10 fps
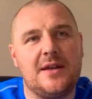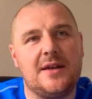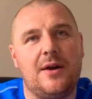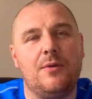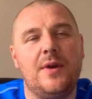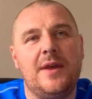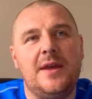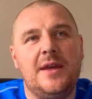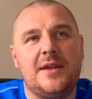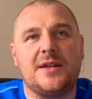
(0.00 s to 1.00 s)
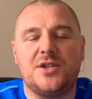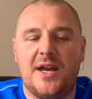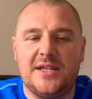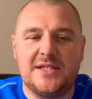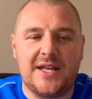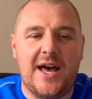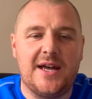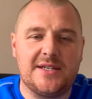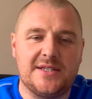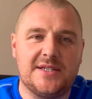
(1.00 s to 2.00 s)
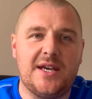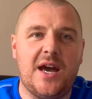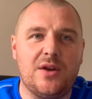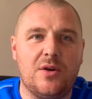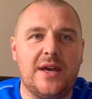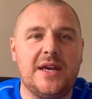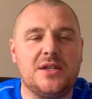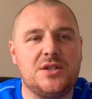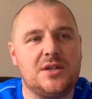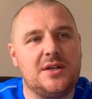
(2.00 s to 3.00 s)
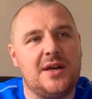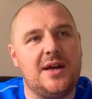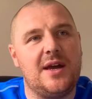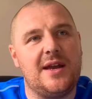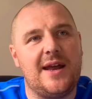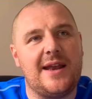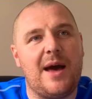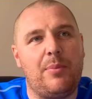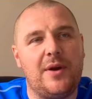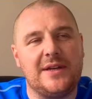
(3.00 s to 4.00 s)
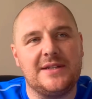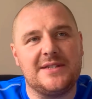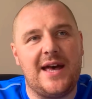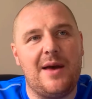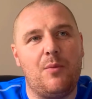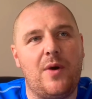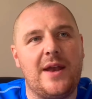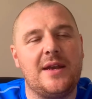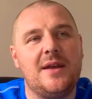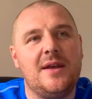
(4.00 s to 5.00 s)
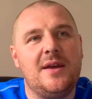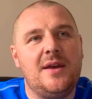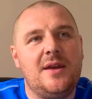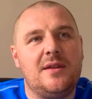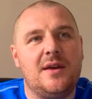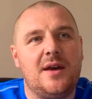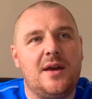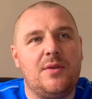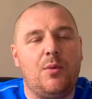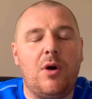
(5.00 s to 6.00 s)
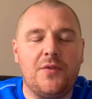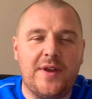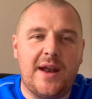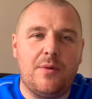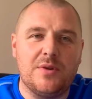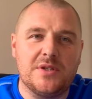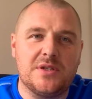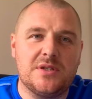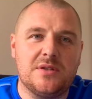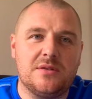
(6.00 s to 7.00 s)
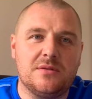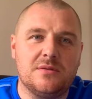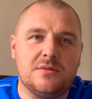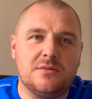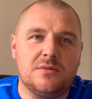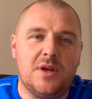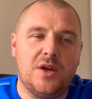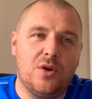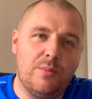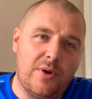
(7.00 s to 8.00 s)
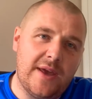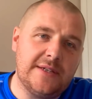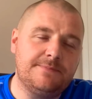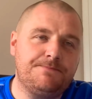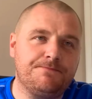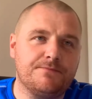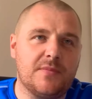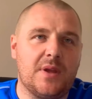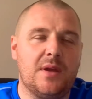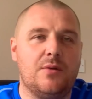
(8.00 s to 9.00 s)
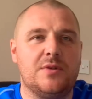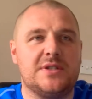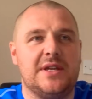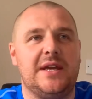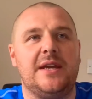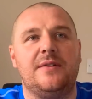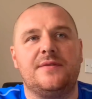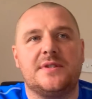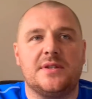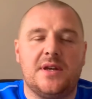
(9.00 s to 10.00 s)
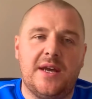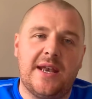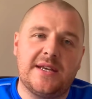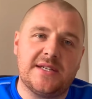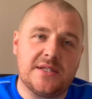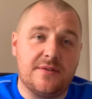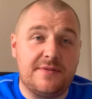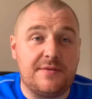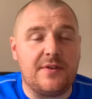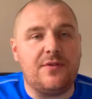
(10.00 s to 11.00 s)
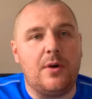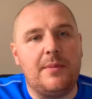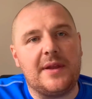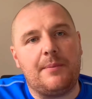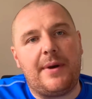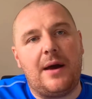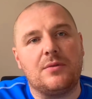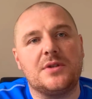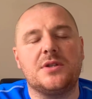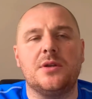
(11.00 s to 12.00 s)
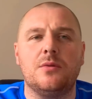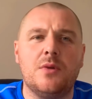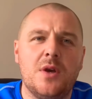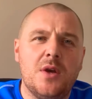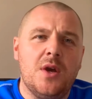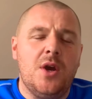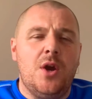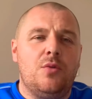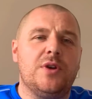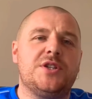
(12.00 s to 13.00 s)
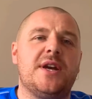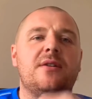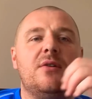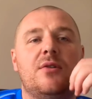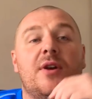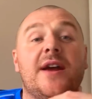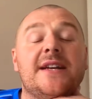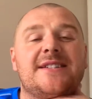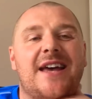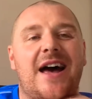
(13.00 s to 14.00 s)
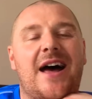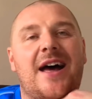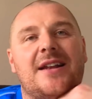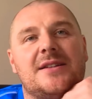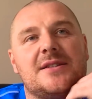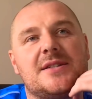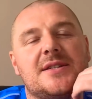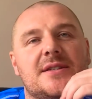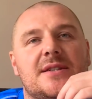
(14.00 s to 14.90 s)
Now, that journey started, as I say, at a young age, and at a point in time when the ward that I was a young boy in received in excess of £54 million to regenerate and